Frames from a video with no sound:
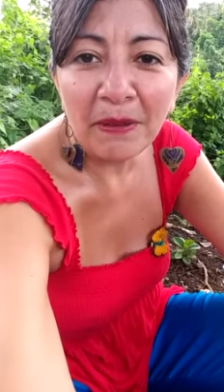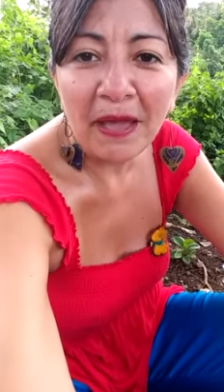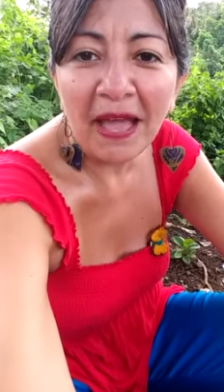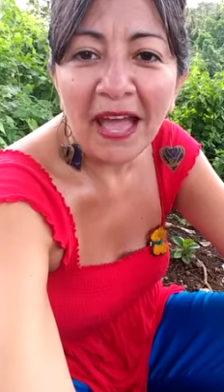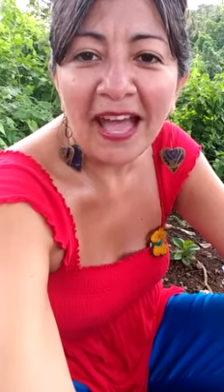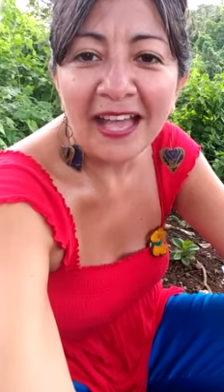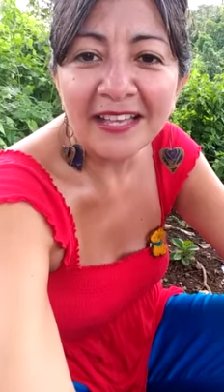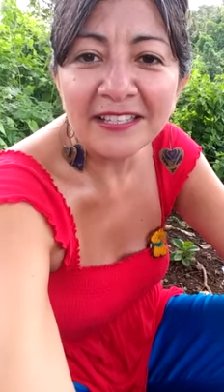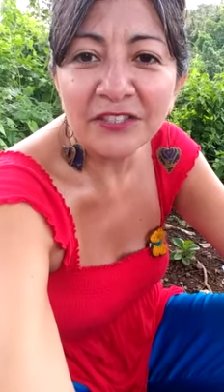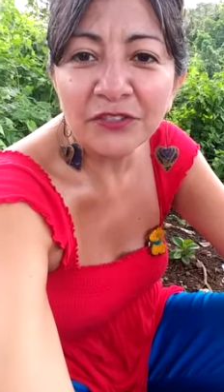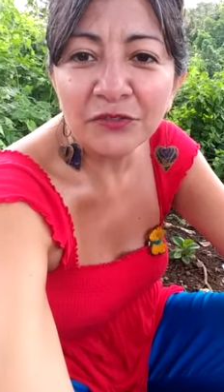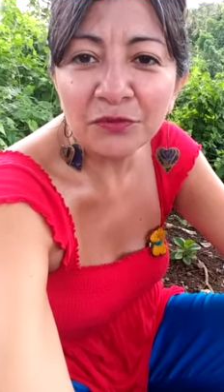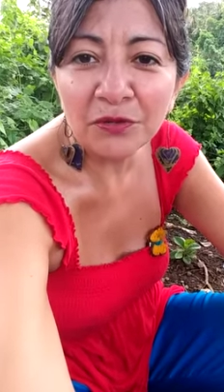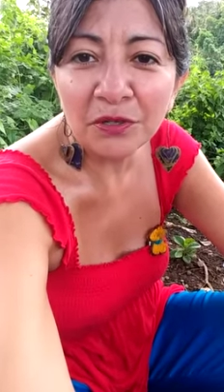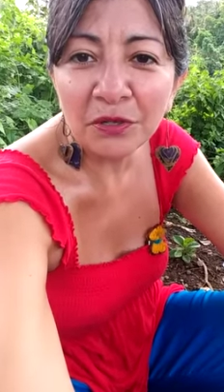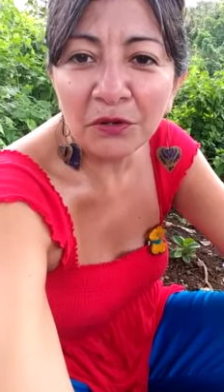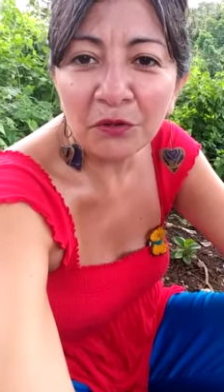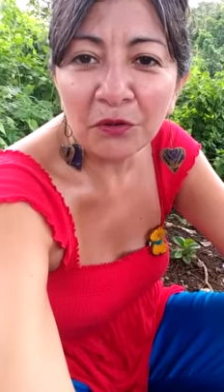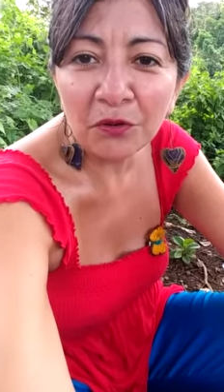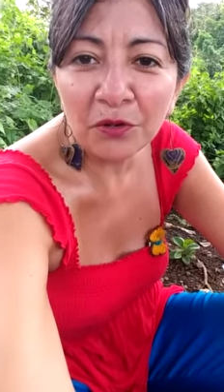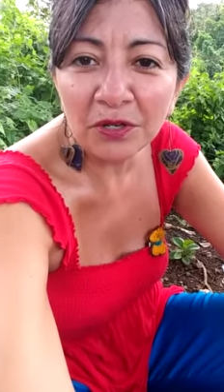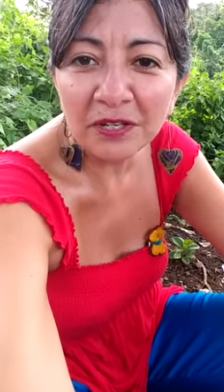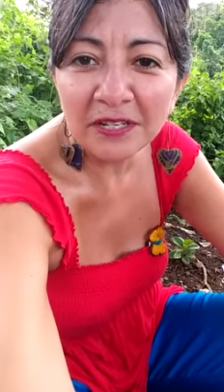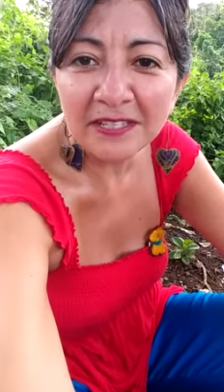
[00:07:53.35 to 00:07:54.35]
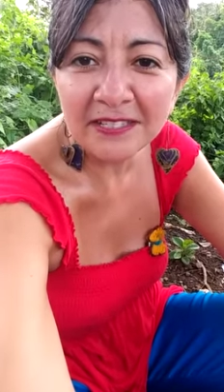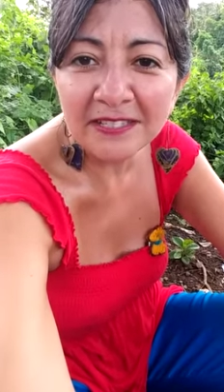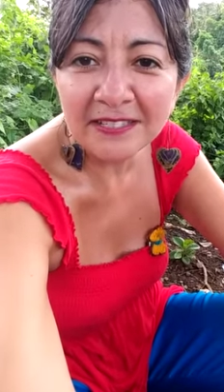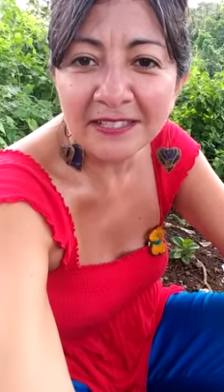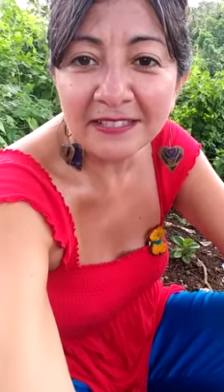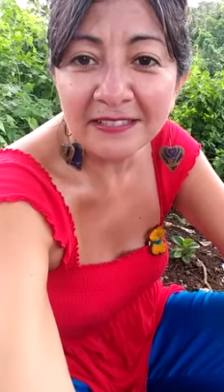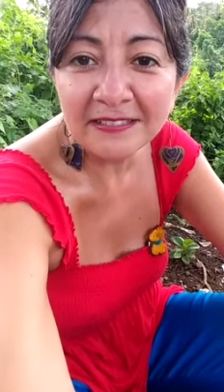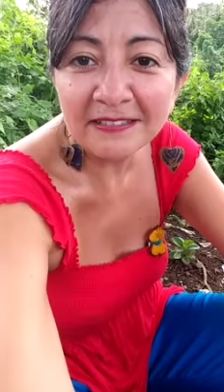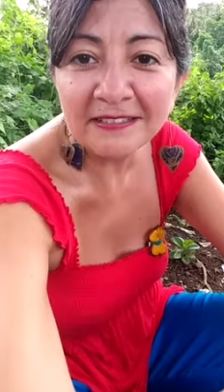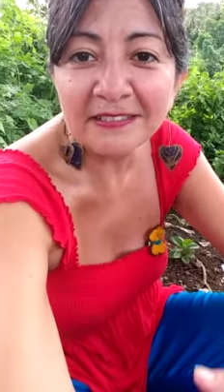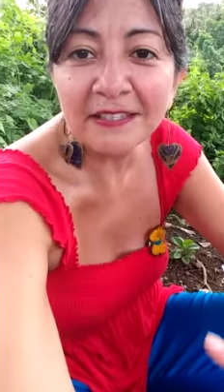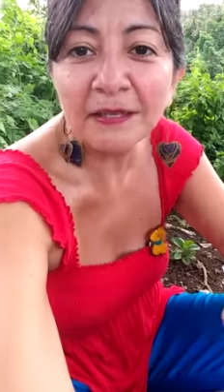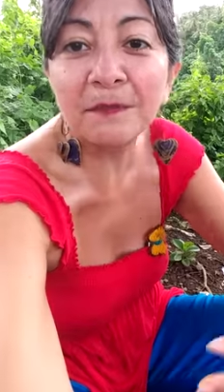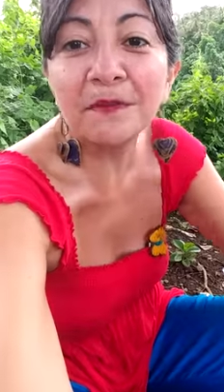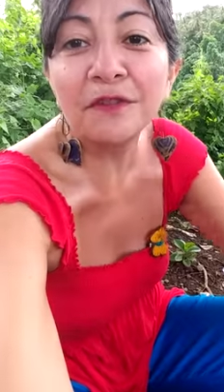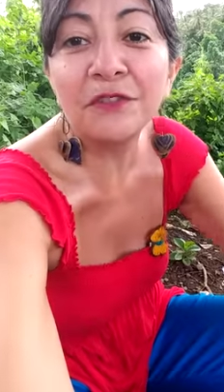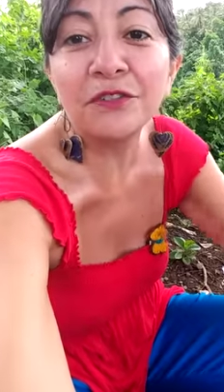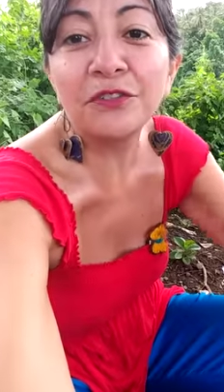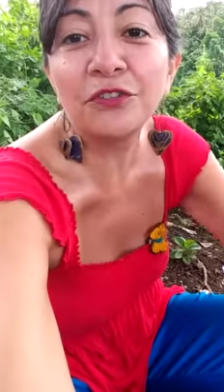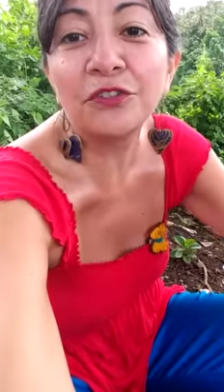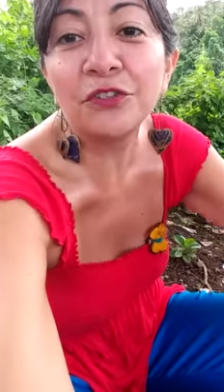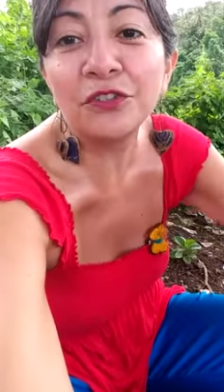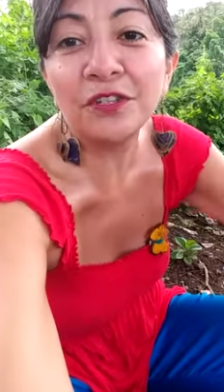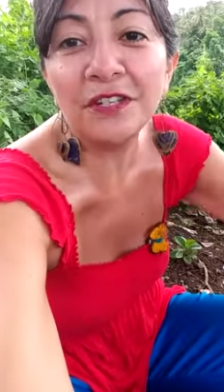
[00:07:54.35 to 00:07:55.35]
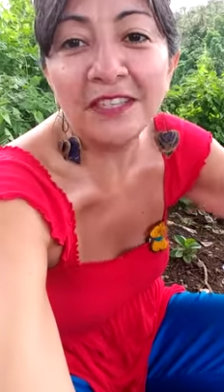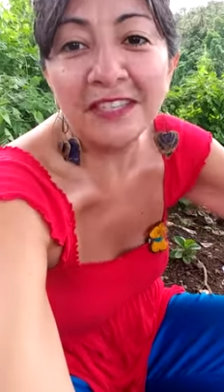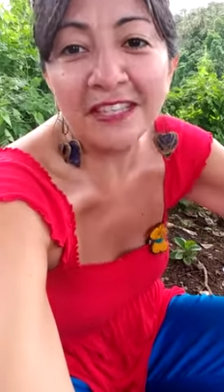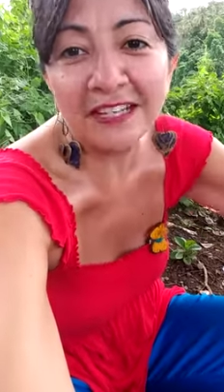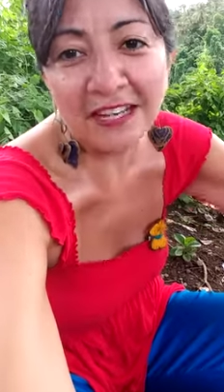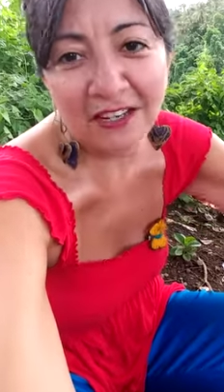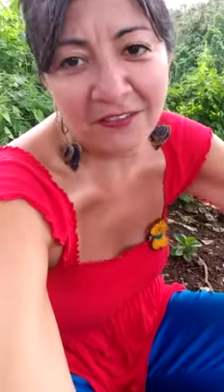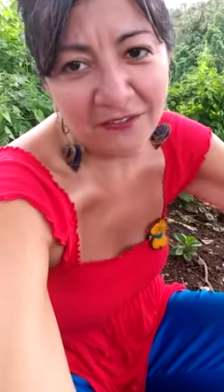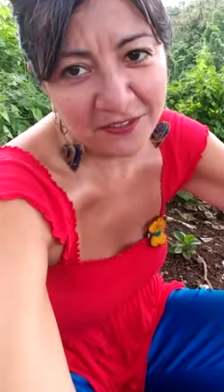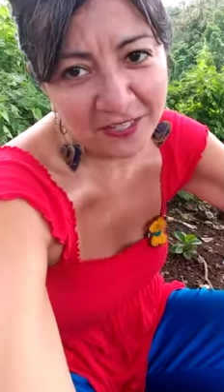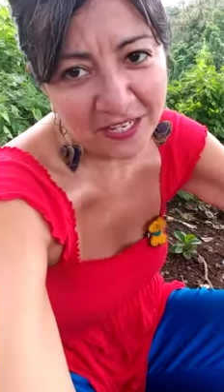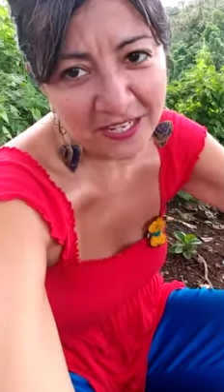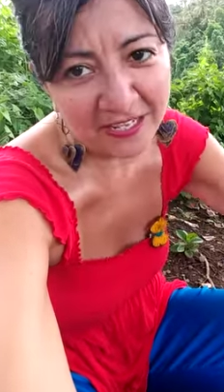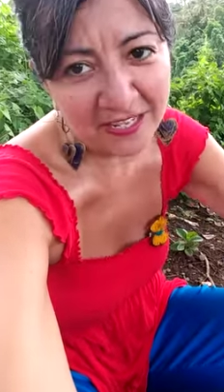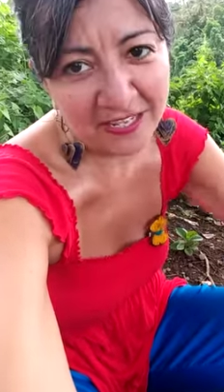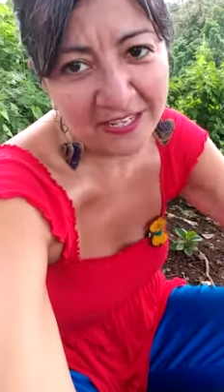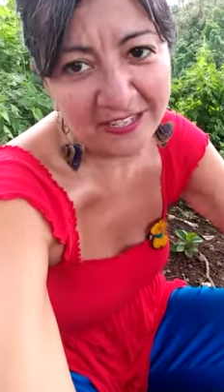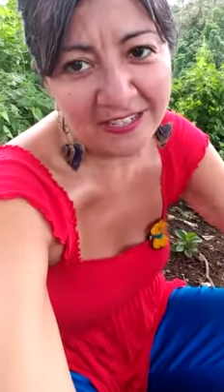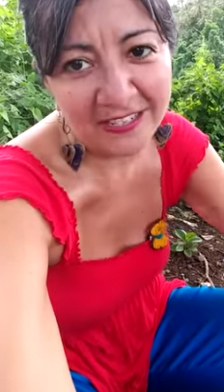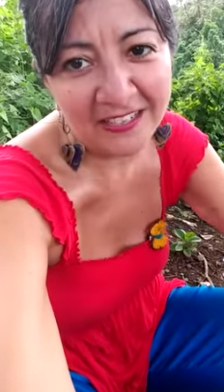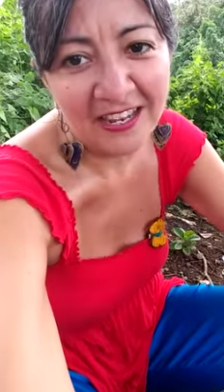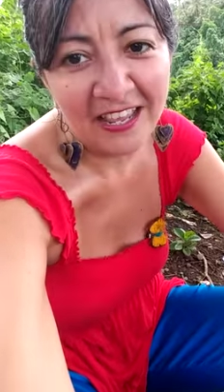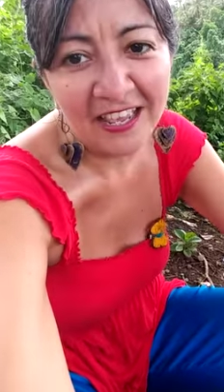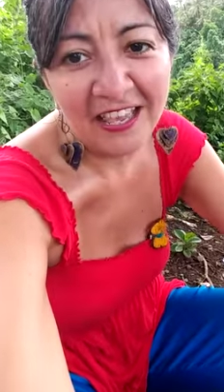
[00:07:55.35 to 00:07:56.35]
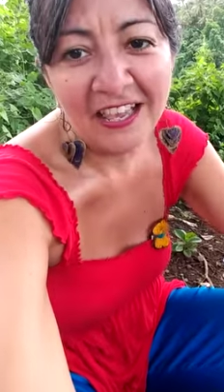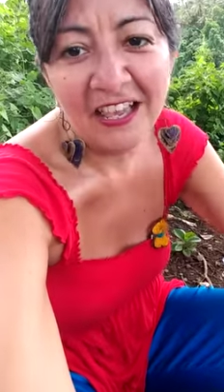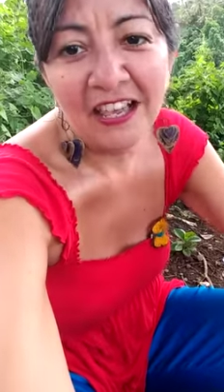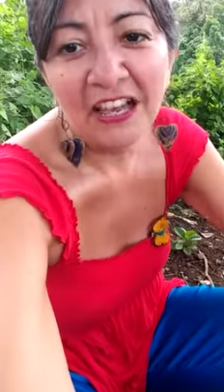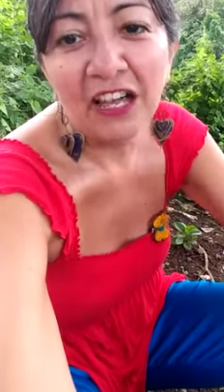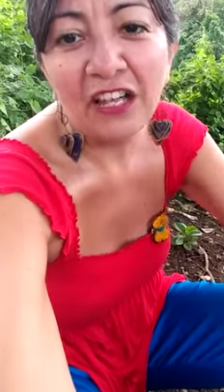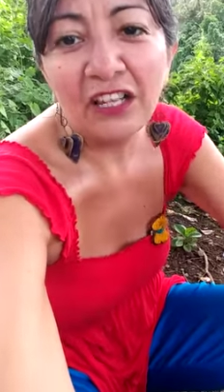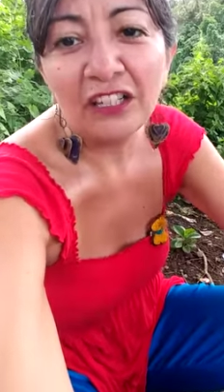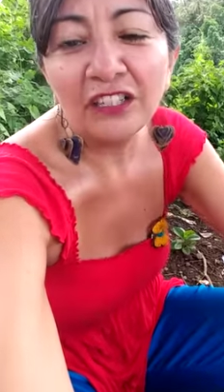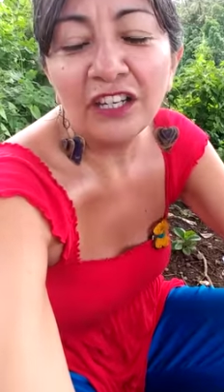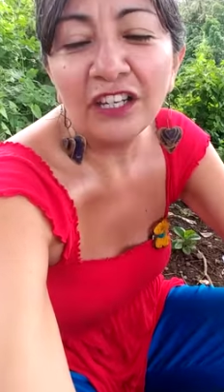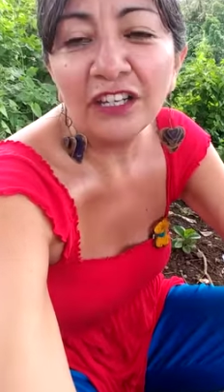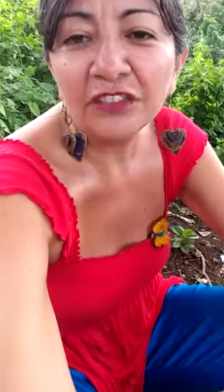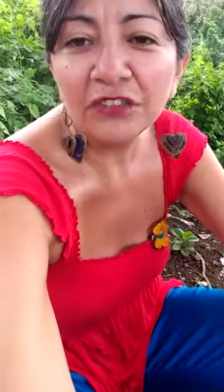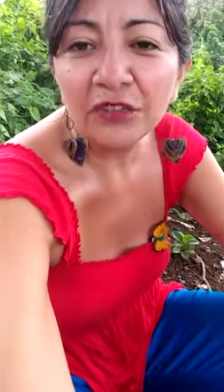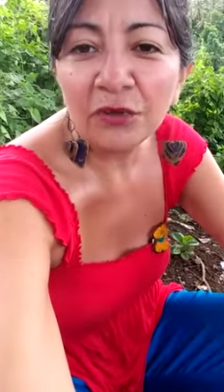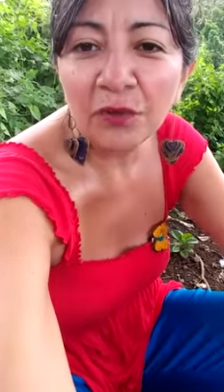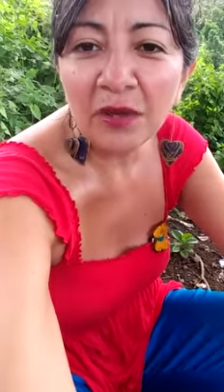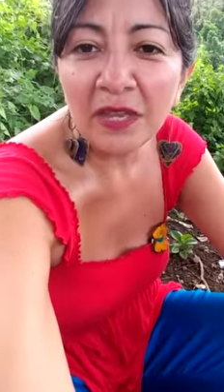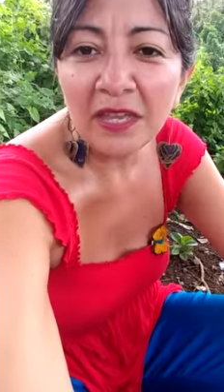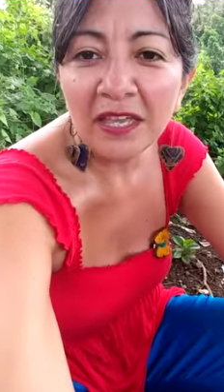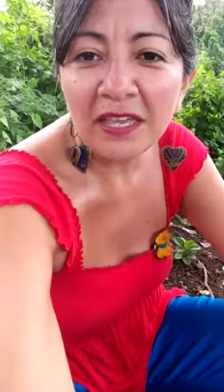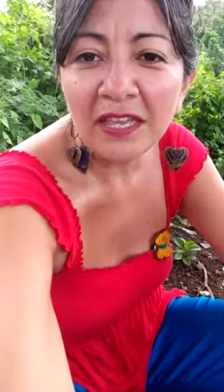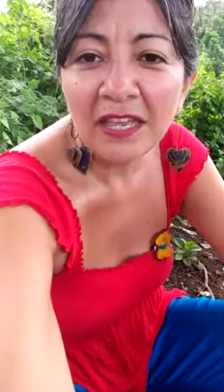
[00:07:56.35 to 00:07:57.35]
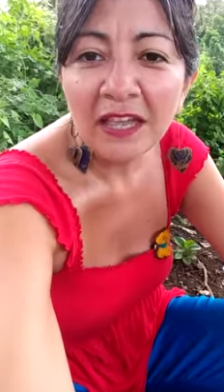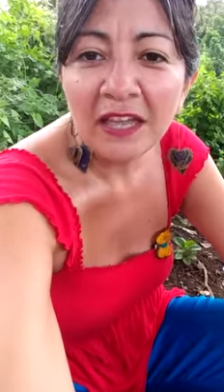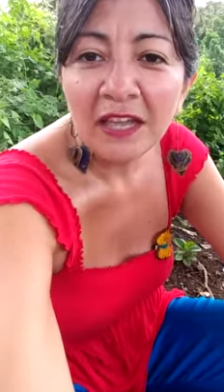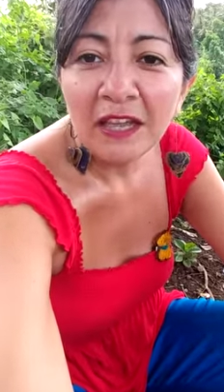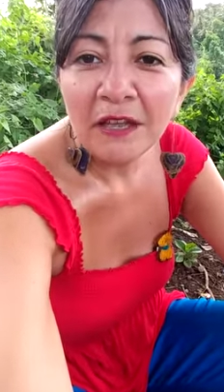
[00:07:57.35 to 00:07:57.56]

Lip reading: past recordings and some of the journey that I've taken along the way,